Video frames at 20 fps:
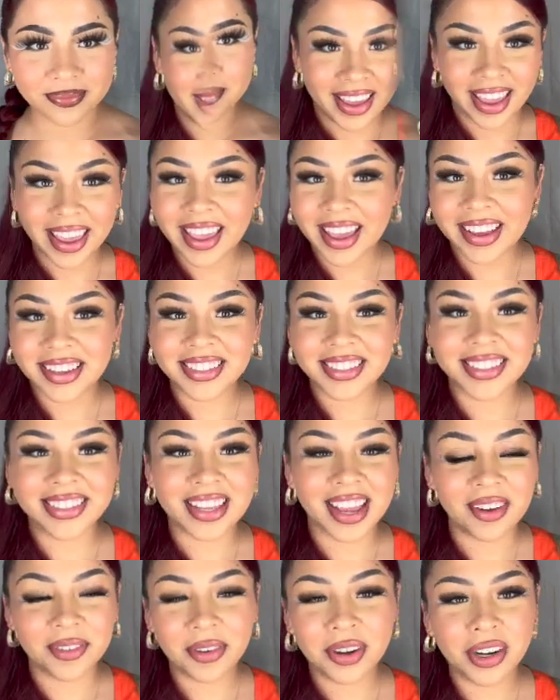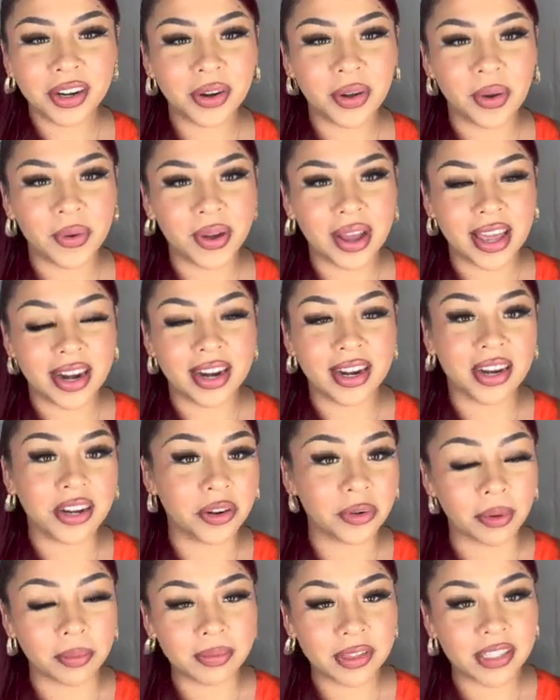Hey guys, I wanted to go ahead and
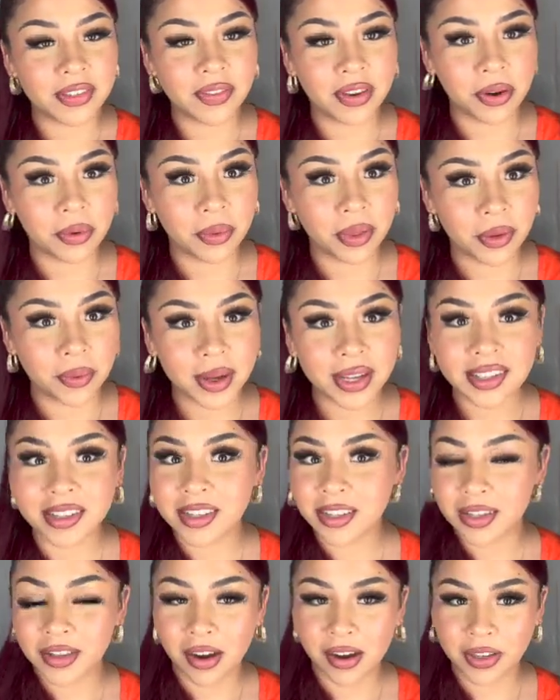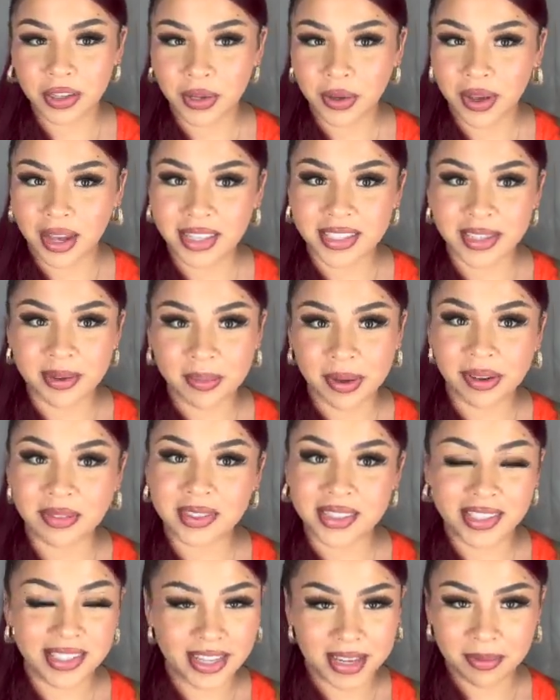interrupt this video really quick to talk to you guys about
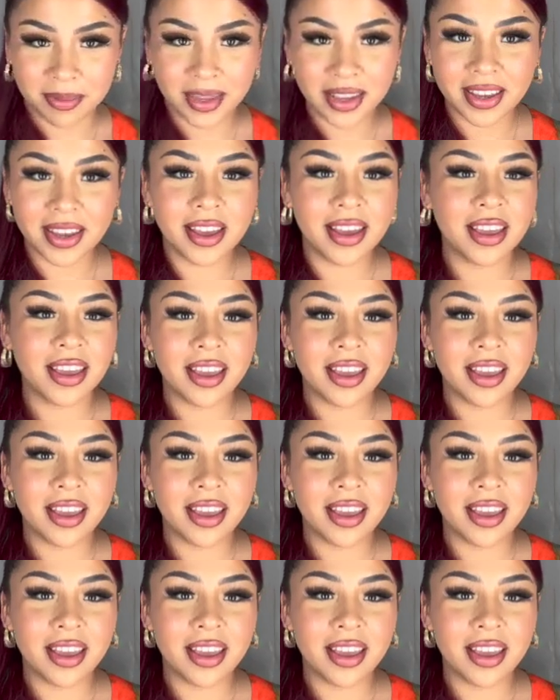Teami.